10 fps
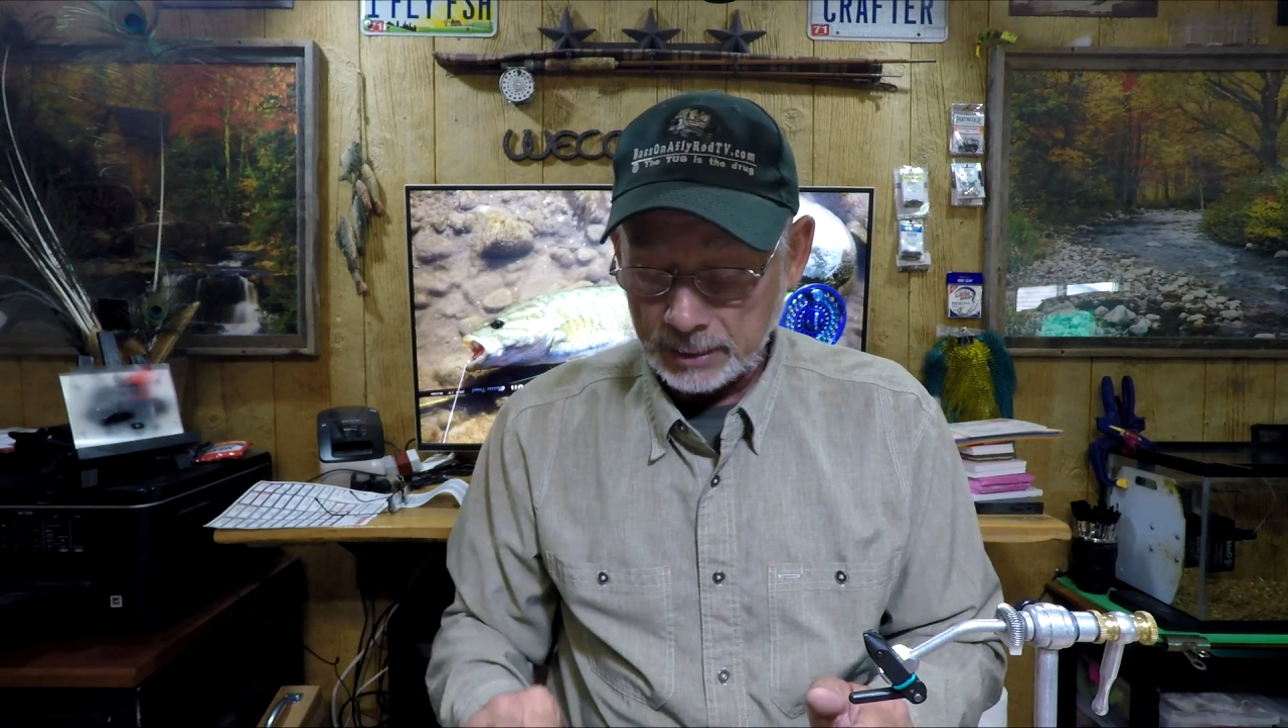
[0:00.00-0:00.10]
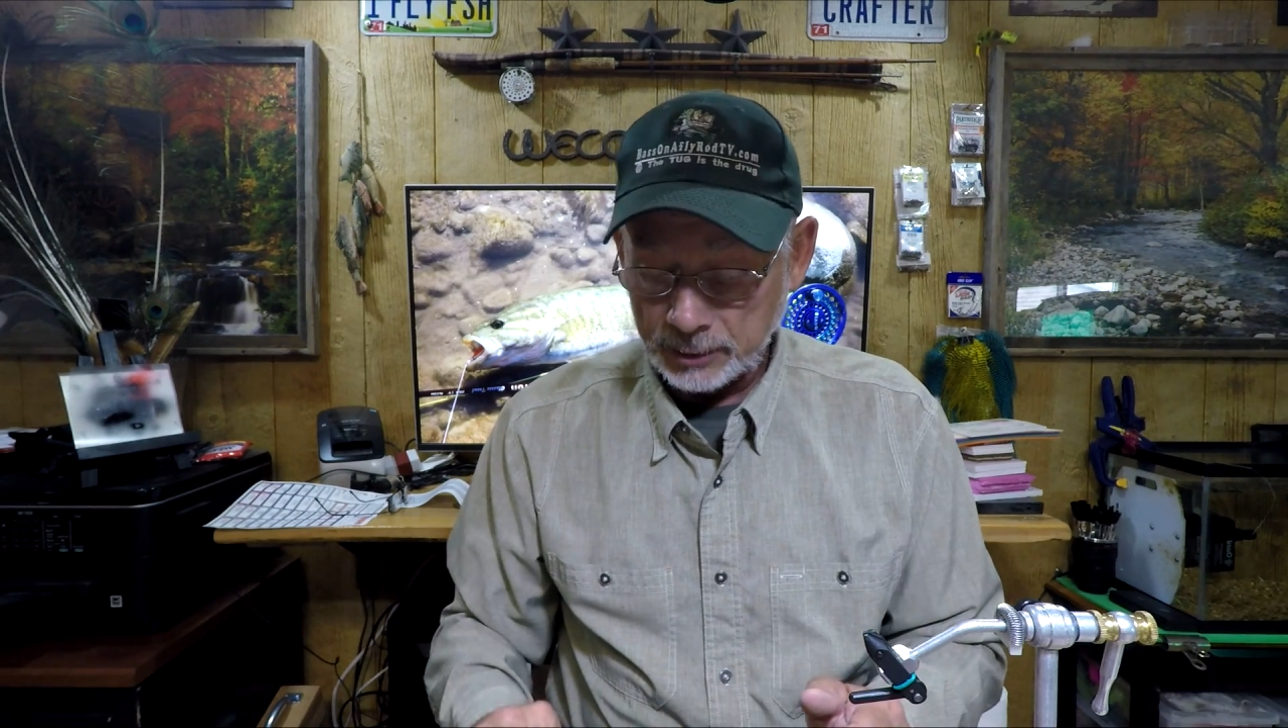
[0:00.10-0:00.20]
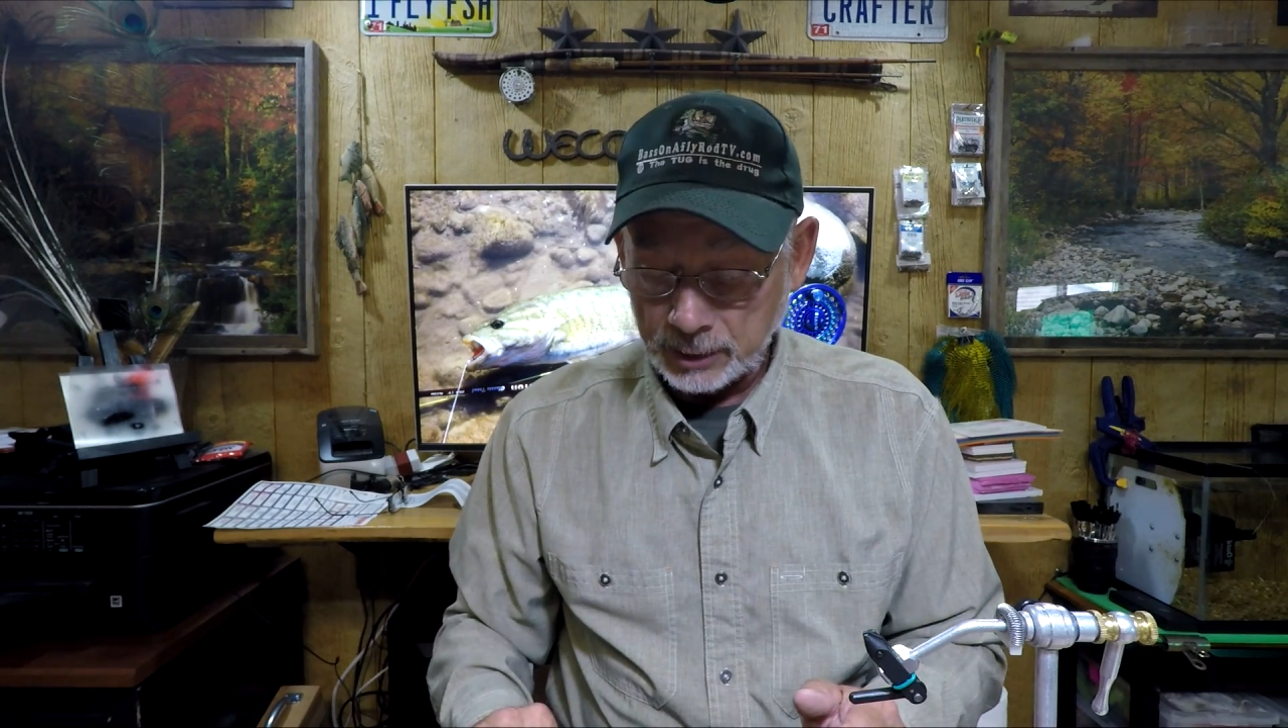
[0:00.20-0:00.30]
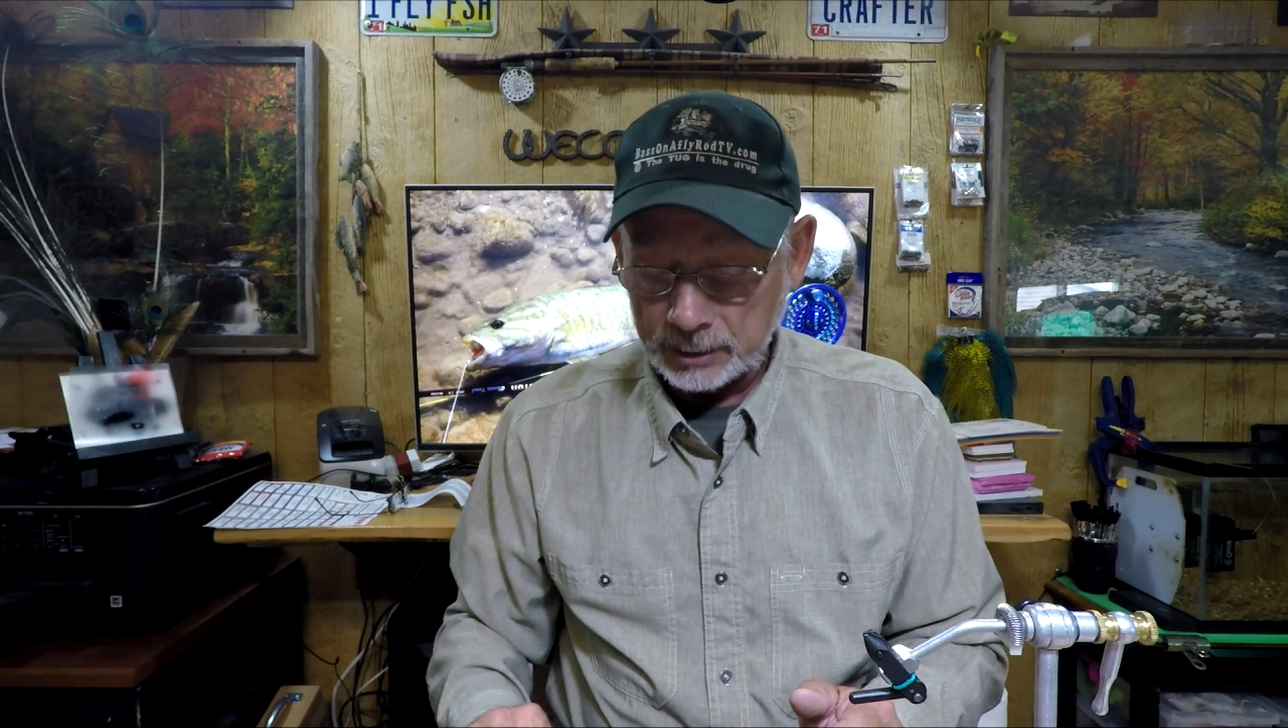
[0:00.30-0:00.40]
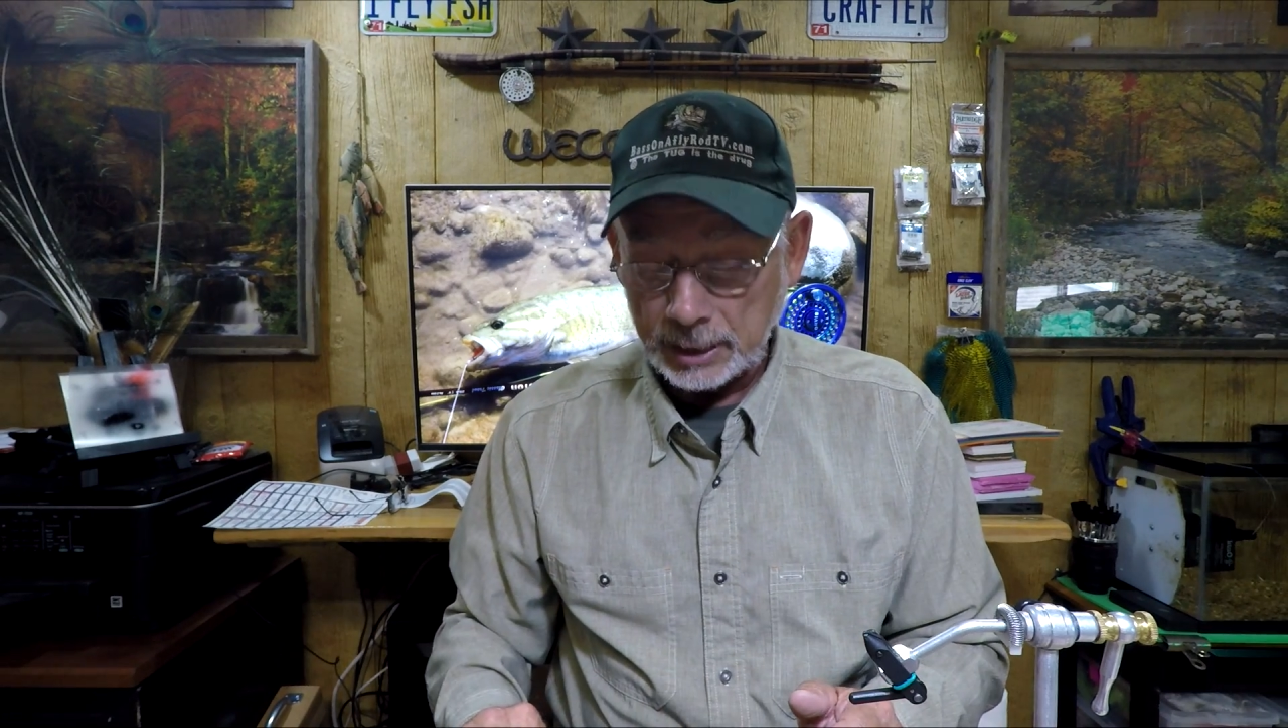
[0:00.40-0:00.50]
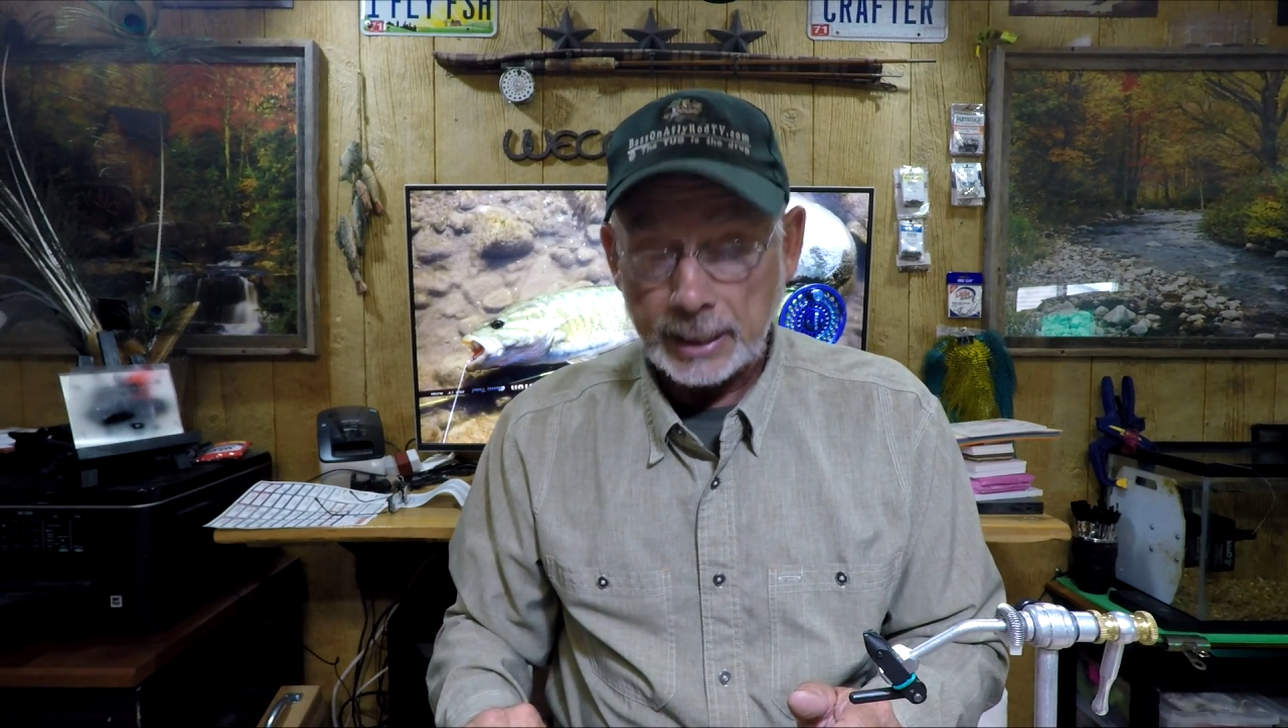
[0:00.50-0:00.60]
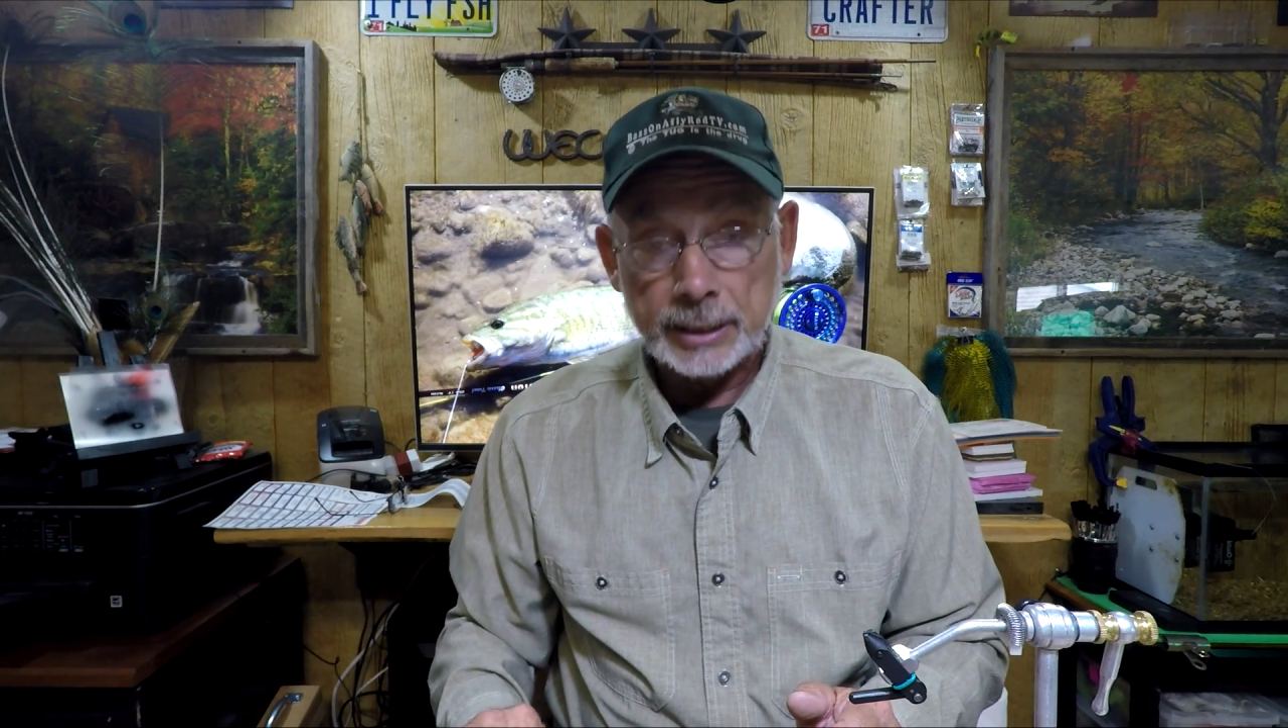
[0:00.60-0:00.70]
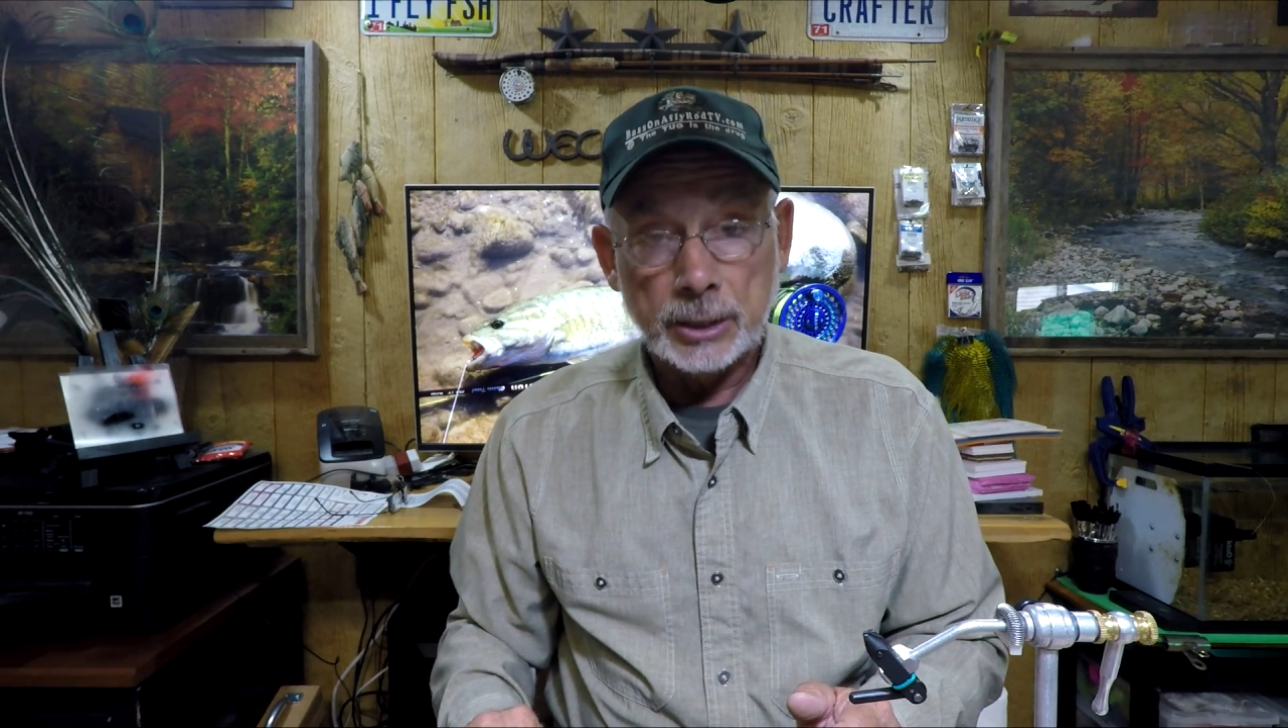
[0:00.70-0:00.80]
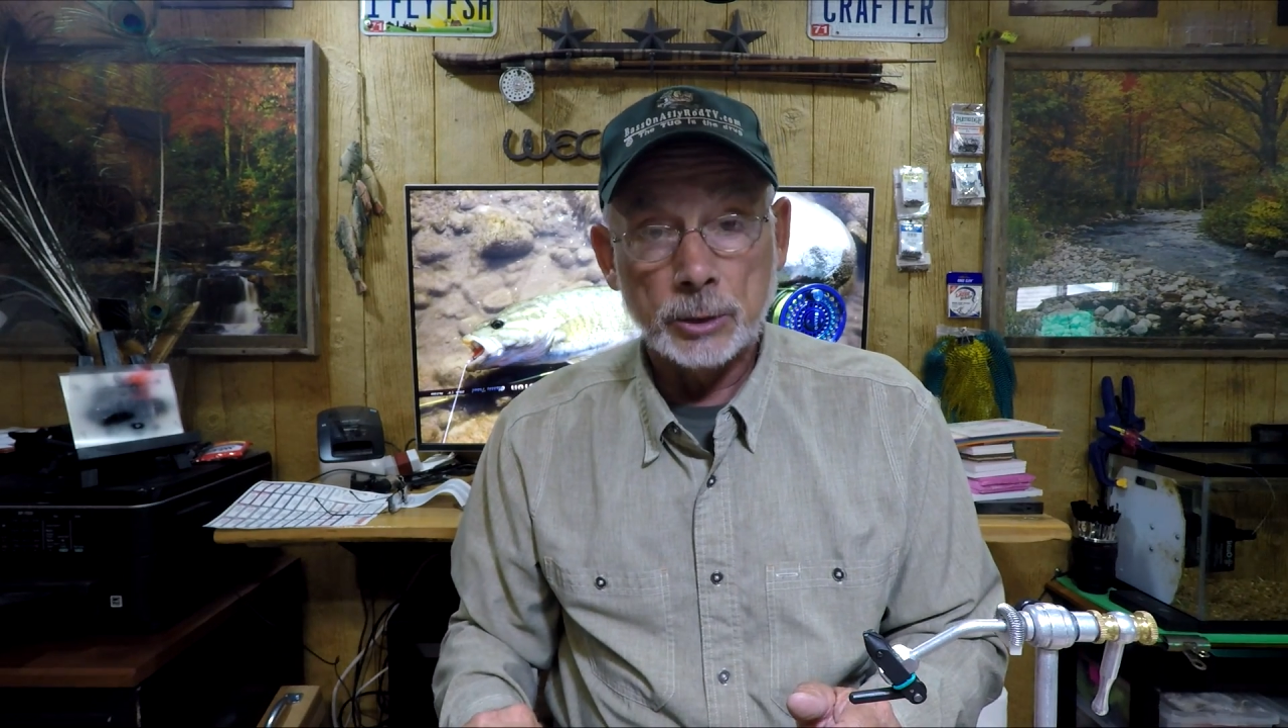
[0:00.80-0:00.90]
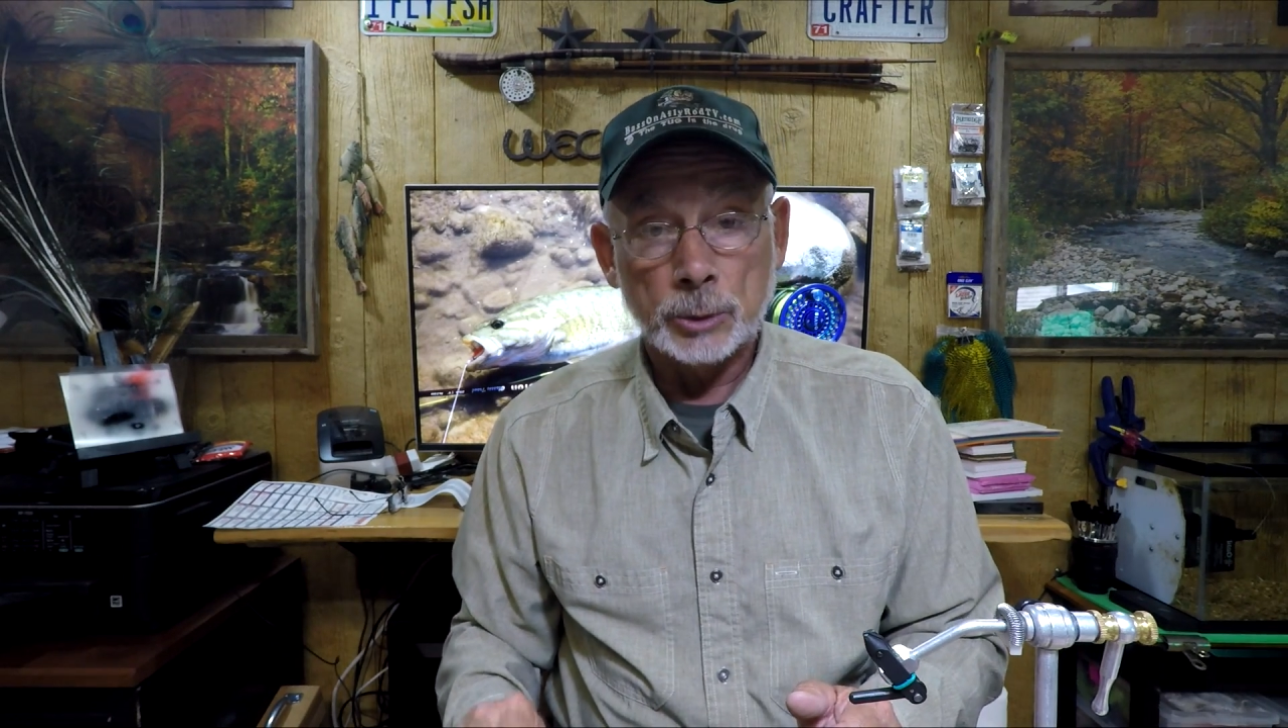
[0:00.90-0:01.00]
Nothing that I
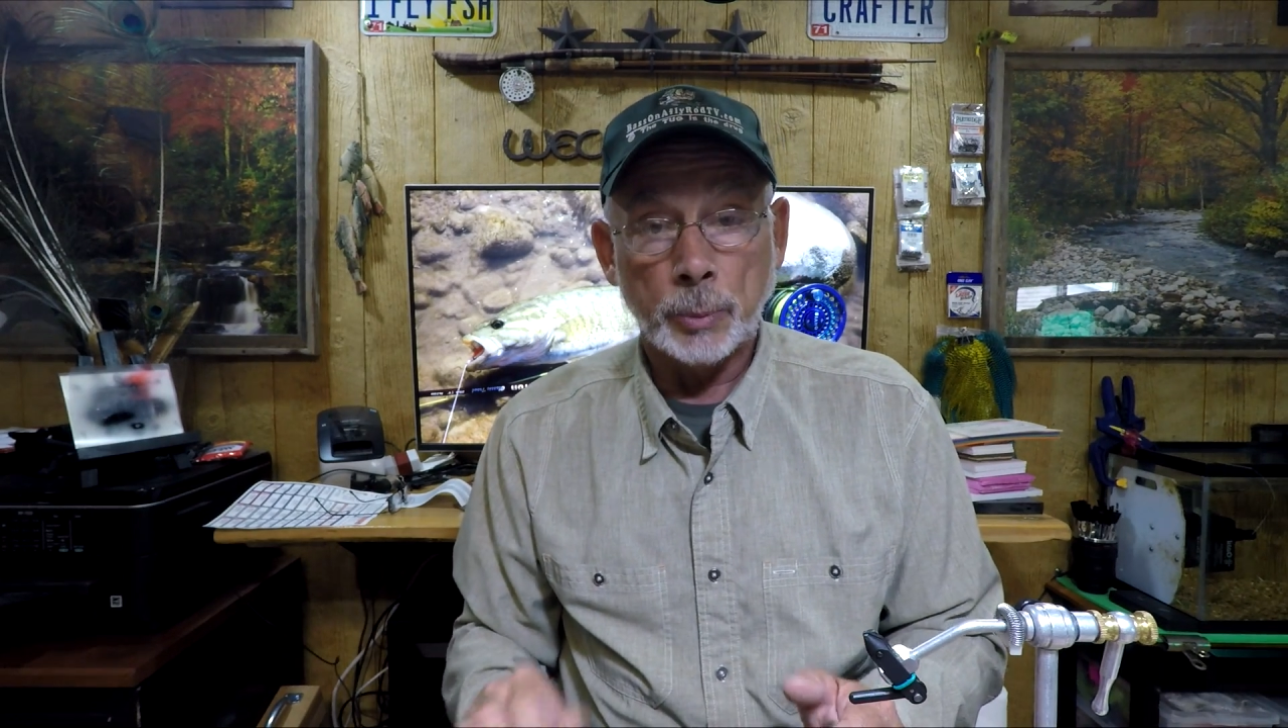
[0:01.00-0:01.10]
do is